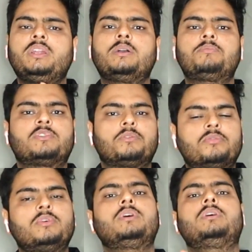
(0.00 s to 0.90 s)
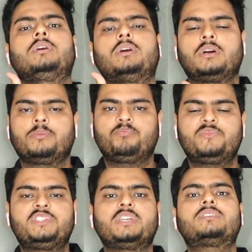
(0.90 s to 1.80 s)
types of
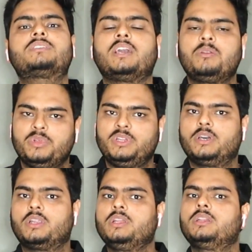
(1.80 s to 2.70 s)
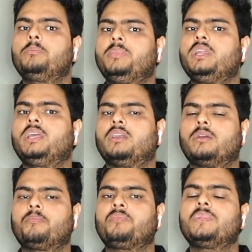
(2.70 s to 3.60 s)
checks can be there in the beginning.
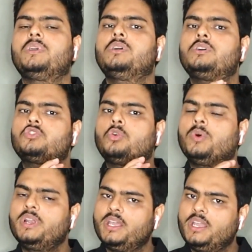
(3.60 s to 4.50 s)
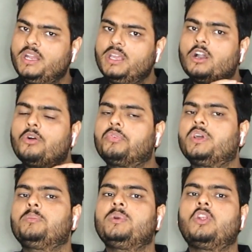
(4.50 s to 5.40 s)
So one area of
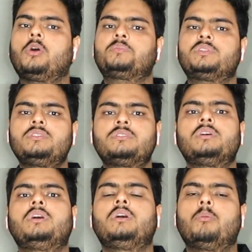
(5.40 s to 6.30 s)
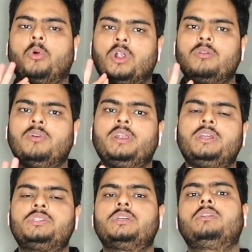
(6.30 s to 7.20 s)
MLOps is model
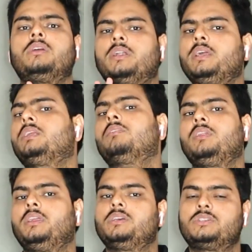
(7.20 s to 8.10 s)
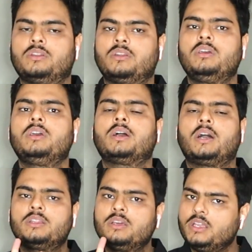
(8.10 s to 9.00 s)
validation, data validation.
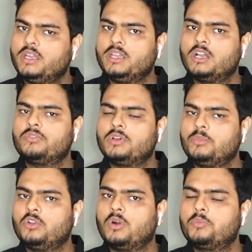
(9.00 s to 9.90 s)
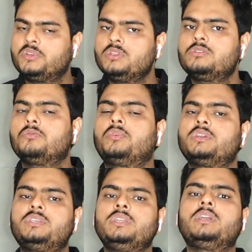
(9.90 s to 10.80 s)
Other area of MLOps is
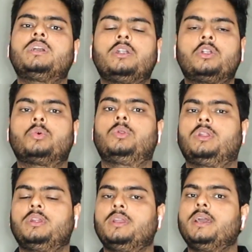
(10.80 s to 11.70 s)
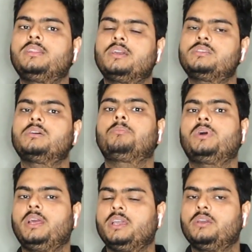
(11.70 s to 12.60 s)
versioning control, like the
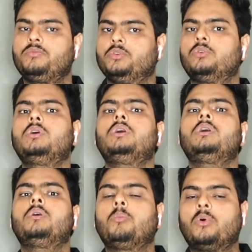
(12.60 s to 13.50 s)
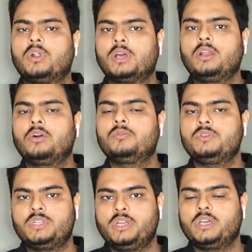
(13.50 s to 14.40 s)
example I gave you. Model on
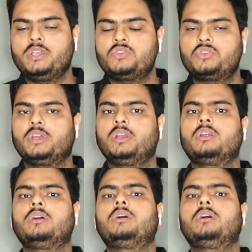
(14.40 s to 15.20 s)
which data is trained,